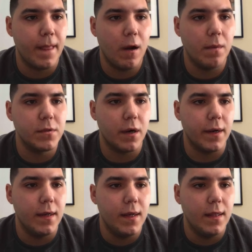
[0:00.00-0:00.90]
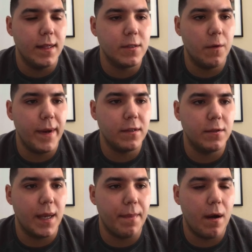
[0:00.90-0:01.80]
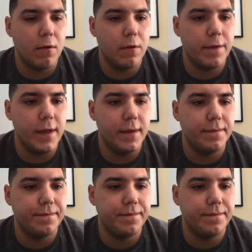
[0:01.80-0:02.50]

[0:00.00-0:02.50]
Oh, I'm sorry. Let's go back to typography.